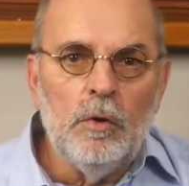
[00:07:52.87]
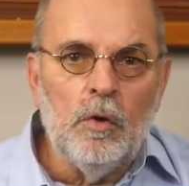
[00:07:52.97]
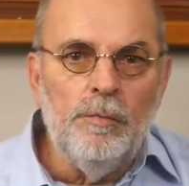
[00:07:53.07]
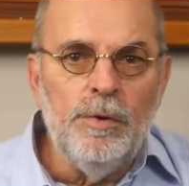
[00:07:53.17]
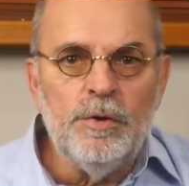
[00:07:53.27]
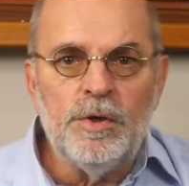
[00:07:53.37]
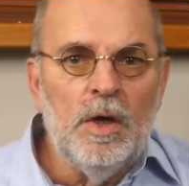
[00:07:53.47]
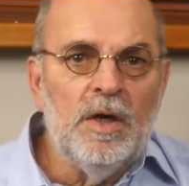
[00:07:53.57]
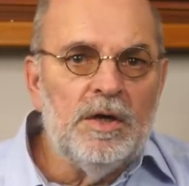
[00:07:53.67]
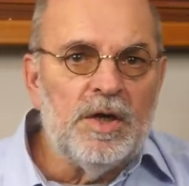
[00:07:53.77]
Cobus,
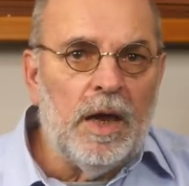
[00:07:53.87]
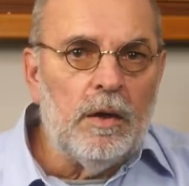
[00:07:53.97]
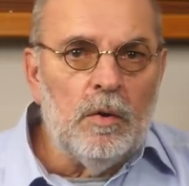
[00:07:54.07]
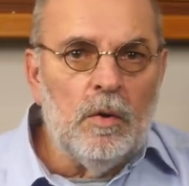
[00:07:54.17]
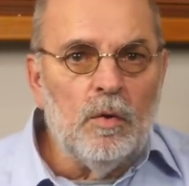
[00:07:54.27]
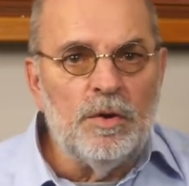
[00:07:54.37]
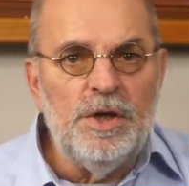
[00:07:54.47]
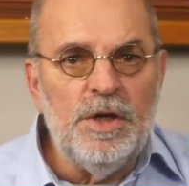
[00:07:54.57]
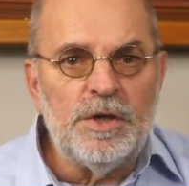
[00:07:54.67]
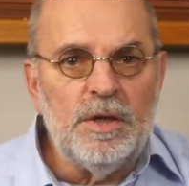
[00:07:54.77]
Tidal or
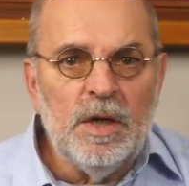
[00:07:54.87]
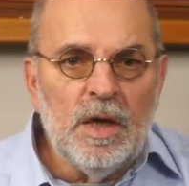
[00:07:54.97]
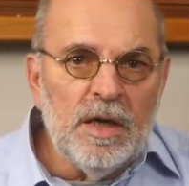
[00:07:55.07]
Deezer